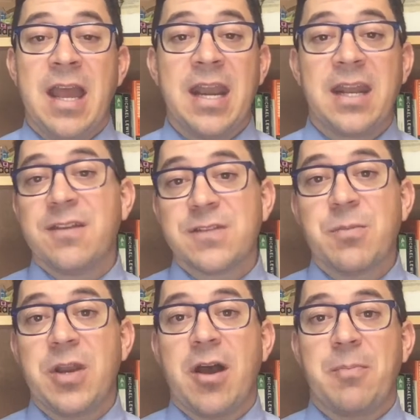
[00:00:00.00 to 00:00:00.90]
And it gives them
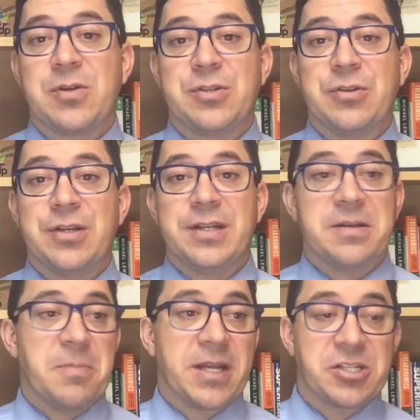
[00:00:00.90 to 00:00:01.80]
an opportunity to
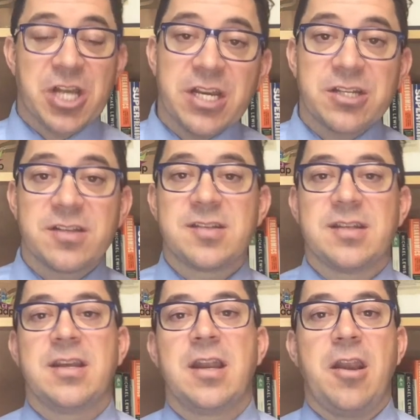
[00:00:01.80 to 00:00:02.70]
make changes,
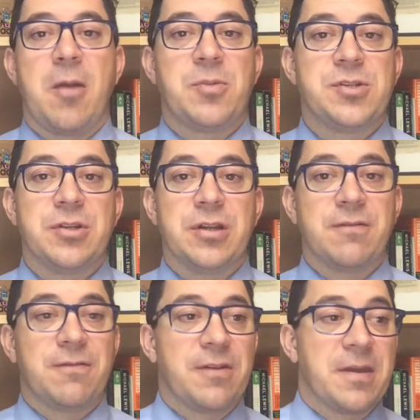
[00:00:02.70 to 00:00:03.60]
an opportunity
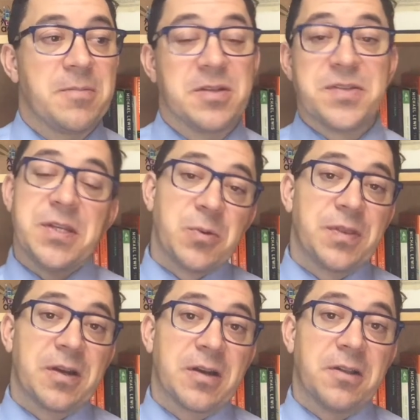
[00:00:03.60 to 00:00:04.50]
for them to see what
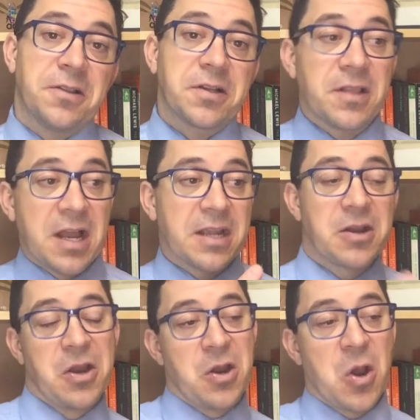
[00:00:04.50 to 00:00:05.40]
they're going to look like.
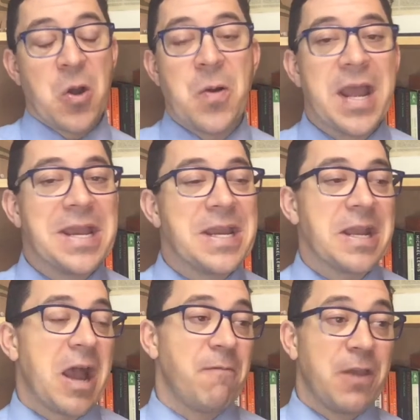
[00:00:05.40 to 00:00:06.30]
Oh, hey,
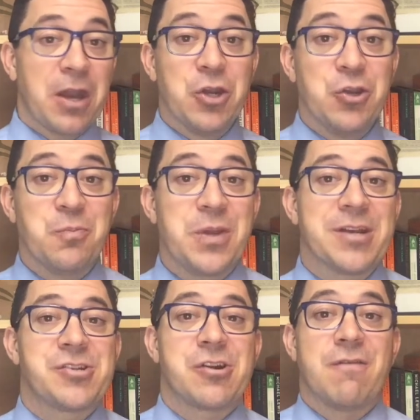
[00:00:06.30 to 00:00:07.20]
I've got a new
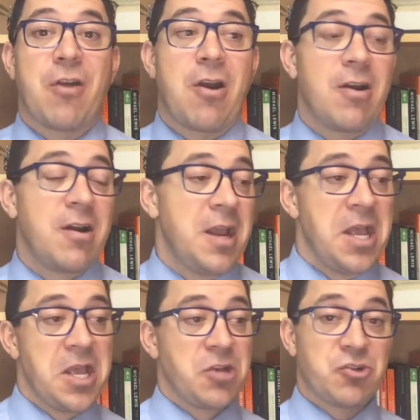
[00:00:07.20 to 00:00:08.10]
picture of our
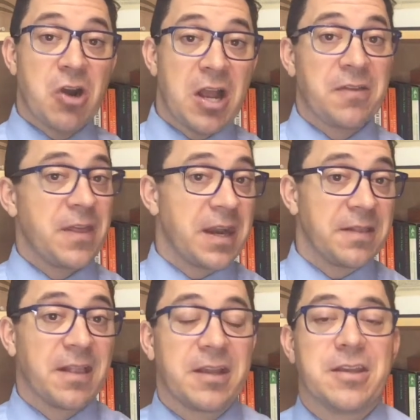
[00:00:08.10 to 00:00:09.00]
truck that
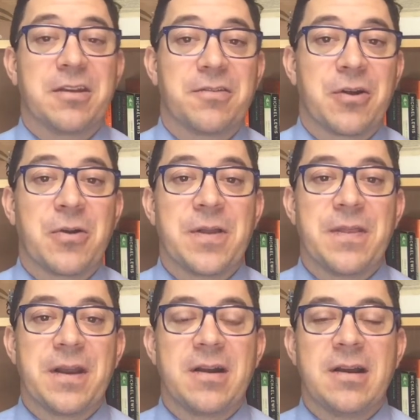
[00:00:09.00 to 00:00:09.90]
I'd like you to throw in
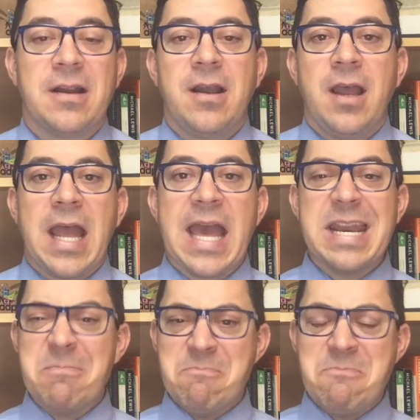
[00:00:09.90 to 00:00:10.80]
there. And
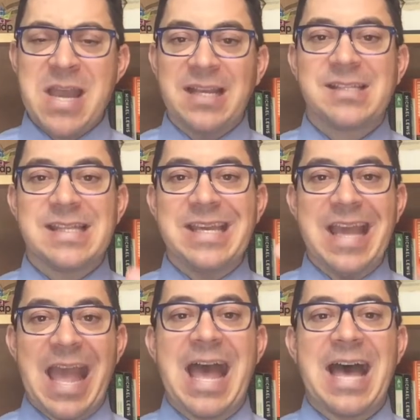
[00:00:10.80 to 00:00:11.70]
it makes the
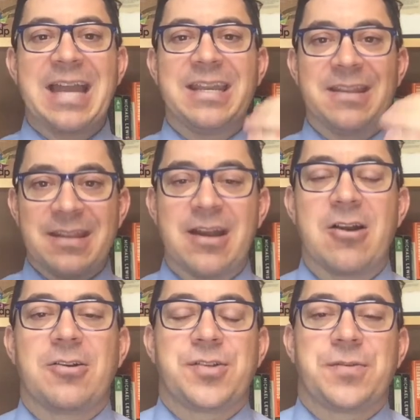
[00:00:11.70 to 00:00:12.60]
ad
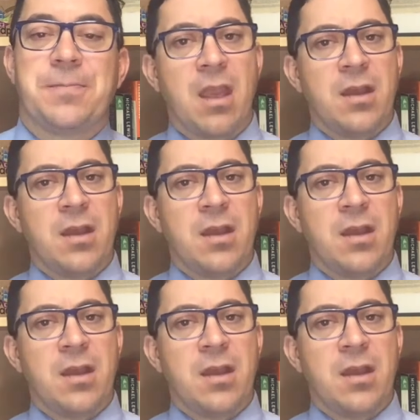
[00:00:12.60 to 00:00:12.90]
theirs.